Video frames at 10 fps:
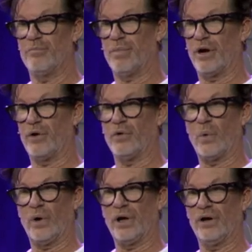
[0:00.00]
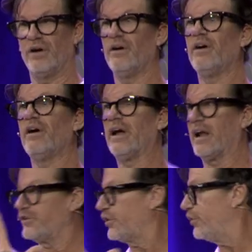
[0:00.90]
paranoia, and
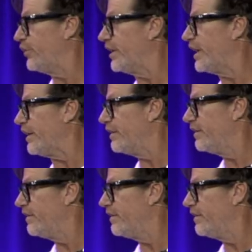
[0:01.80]
I start drinking.